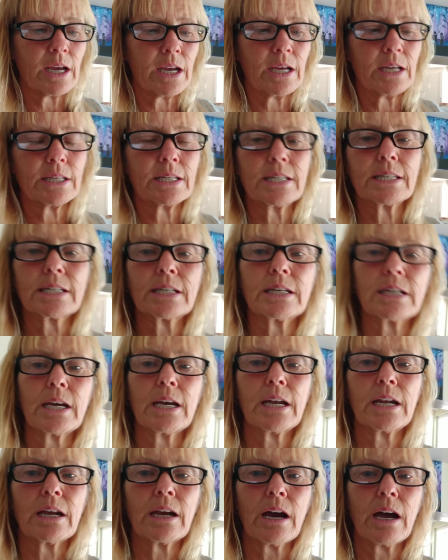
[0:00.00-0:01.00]
and
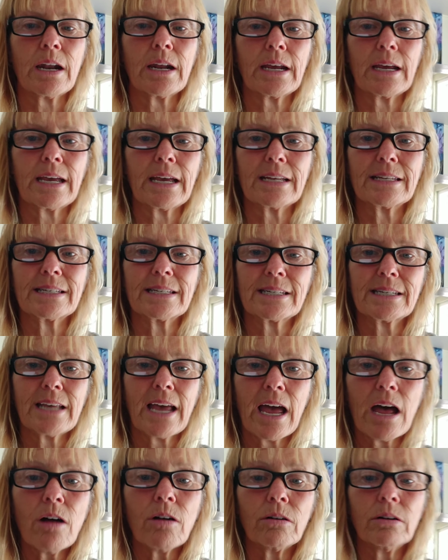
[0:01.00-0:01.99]
it kind of gets
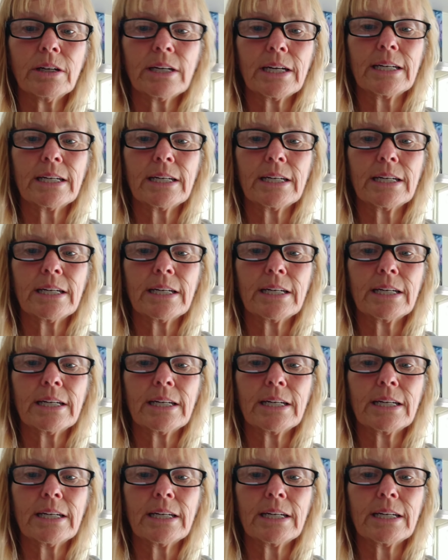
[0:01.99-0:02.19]
held